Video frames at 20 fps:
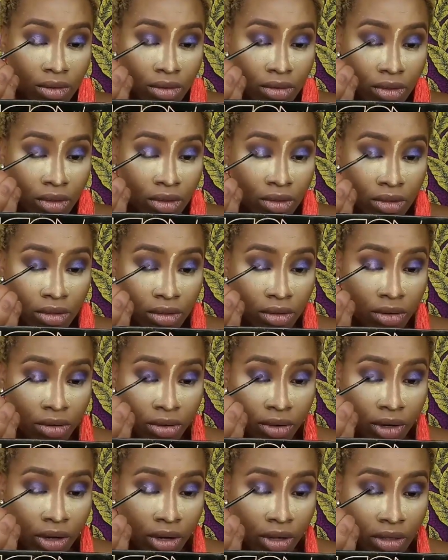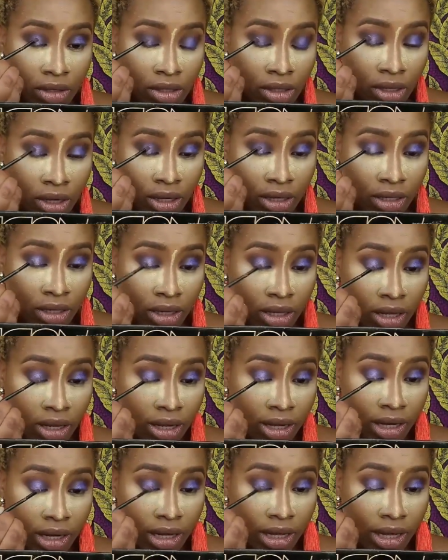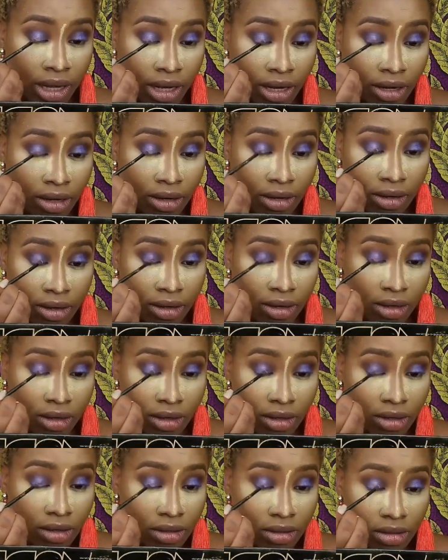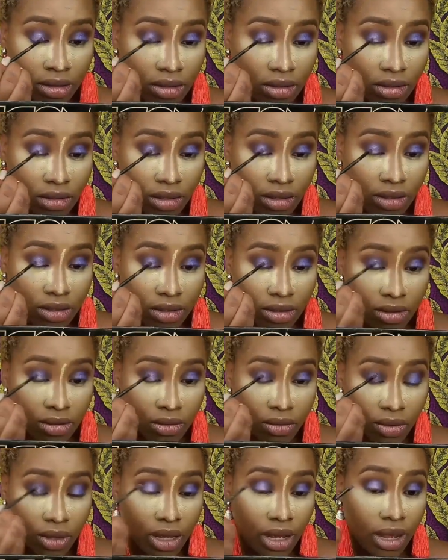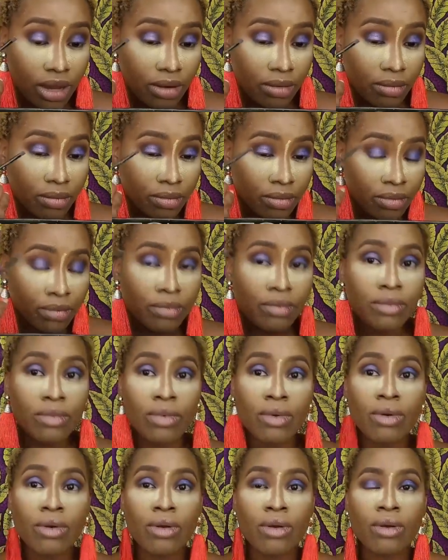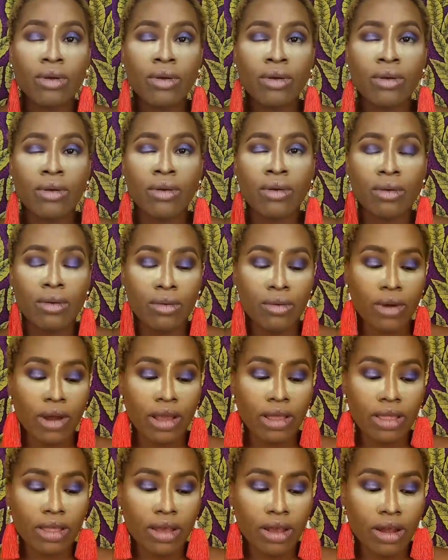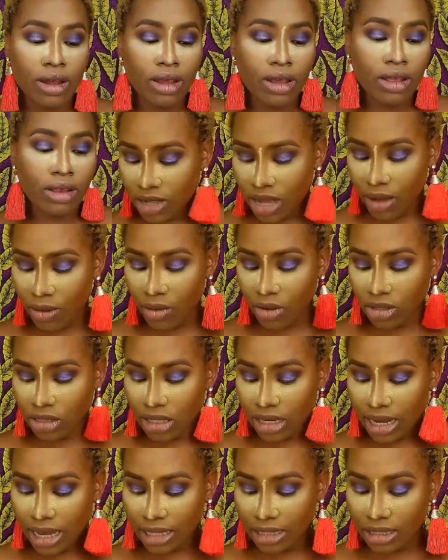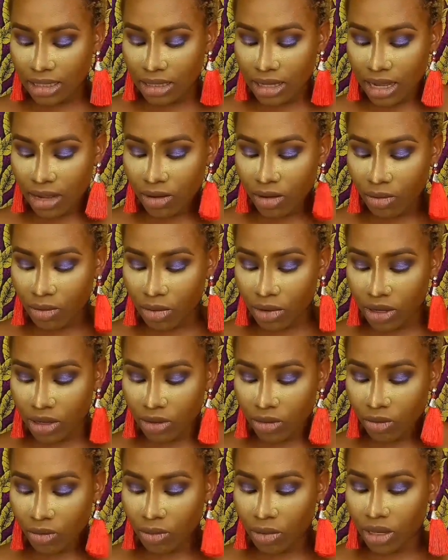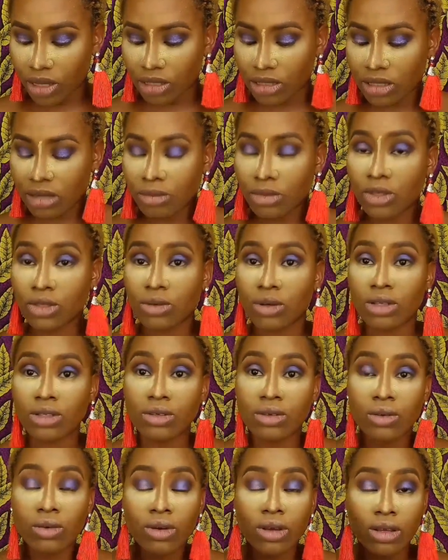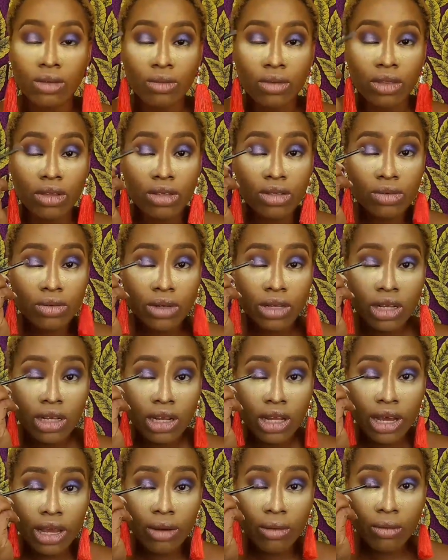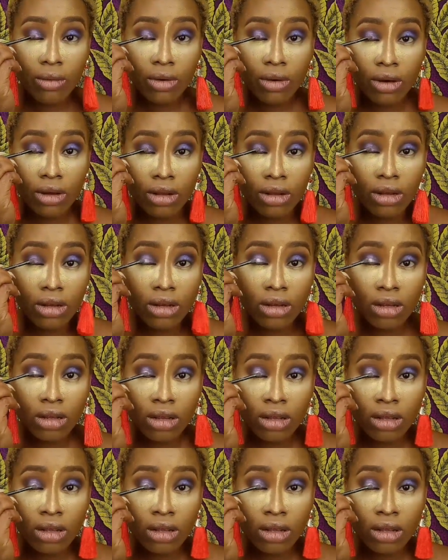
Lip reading: So just to create a tiny highlight, I'm just going to do that right there. So I want to lighten that up a little bit, and I'm just going to go in with this really light one.